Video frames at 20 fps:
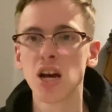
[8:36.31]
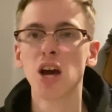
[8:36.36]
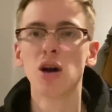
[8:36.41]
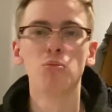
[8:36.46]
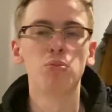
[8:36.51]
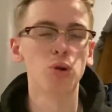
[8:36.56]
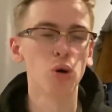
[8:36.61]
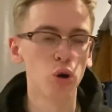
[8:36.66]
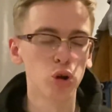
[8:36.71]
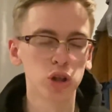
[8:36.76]

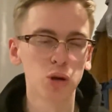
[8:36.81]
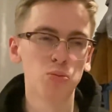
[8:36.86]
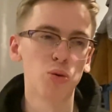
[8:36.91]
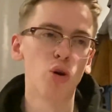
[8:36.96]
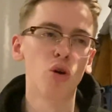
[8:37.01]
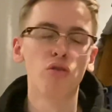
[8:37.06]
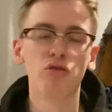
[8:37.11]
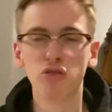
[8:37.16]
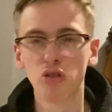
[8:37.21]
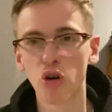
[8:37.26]
Brought the ball
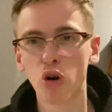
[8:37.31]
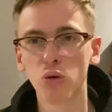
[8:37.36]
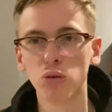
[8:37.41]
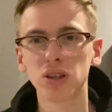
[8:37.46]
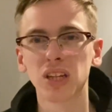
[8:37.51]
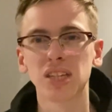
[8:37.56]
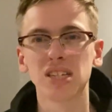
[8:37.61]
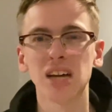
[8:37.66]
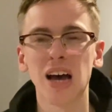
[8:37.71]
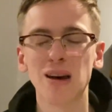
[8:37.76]
forward
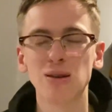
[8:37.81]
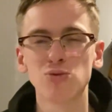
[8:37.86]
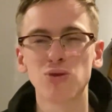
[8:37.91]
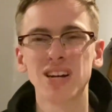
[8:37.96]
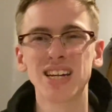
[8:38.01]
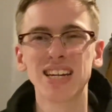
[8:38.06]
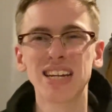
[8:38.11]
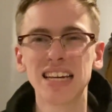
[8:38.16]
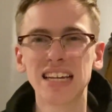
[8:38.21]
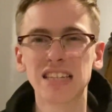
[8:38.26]
at times when he
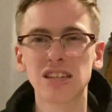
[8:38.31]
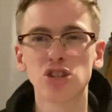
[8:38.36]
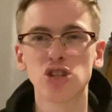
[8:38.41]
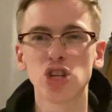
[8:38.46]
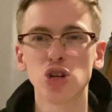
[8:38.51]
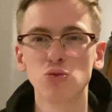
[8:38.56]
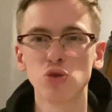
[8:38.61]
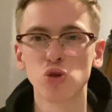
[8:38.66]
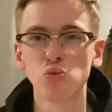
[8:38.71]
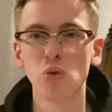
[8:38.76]
needed
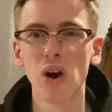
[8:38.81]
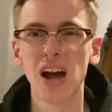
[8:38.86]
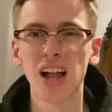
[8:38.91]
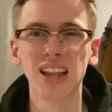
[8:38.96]
to as well.